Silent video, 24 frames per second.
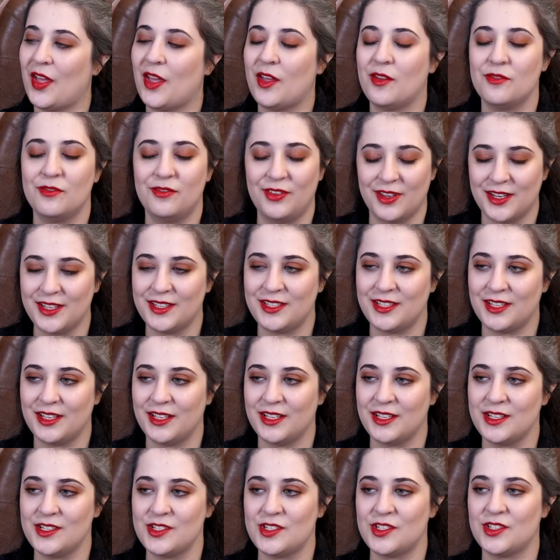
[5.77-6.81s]

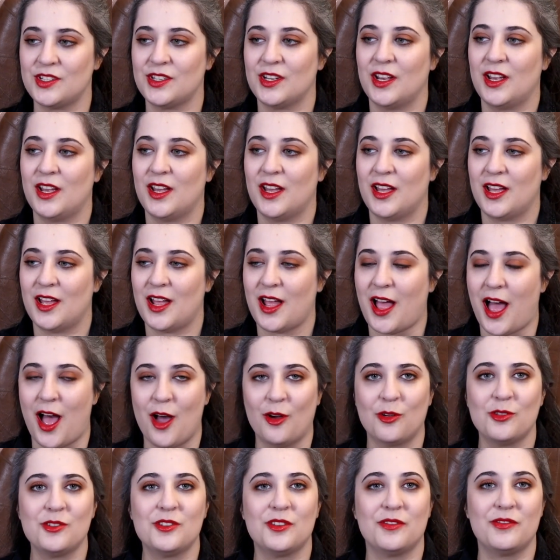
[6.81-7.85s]
vintage
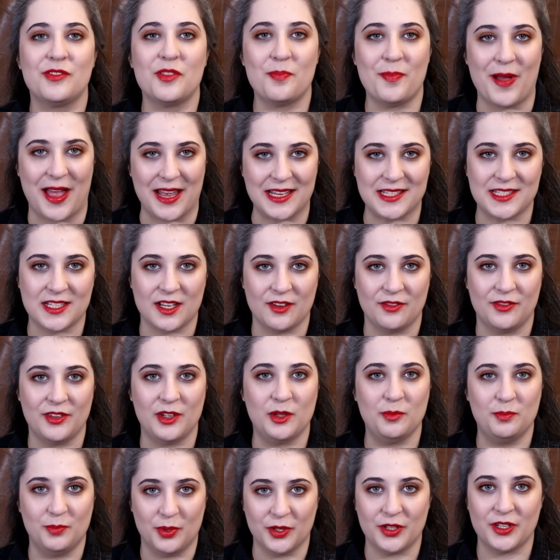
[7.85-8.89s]
Hound of the
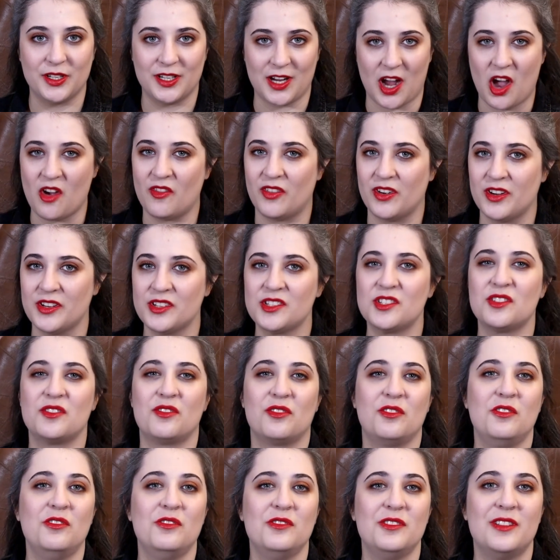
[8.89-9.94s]
Baskerville book covers
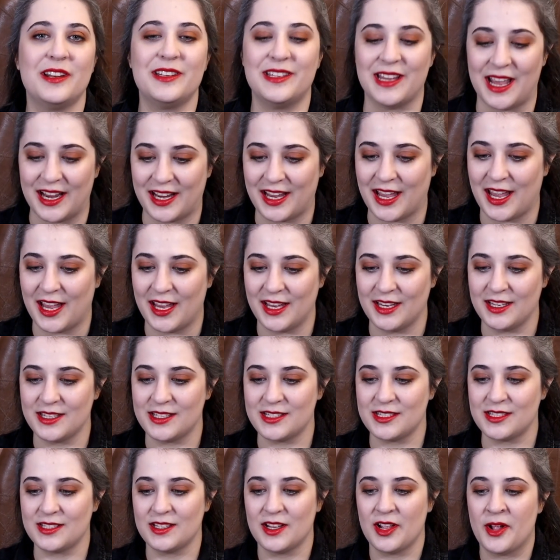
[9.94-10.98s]
through the
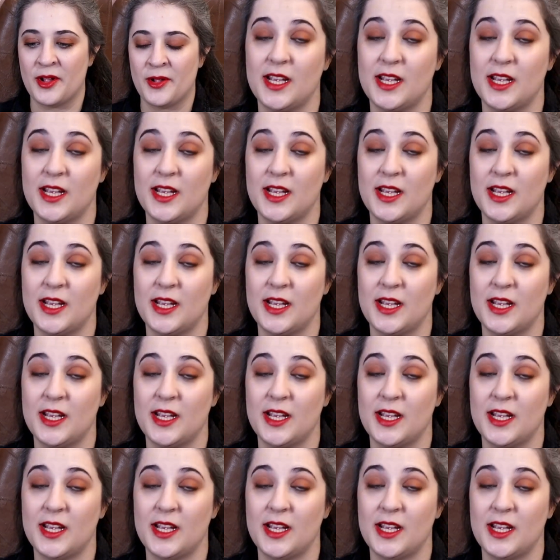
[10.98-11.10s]
decades.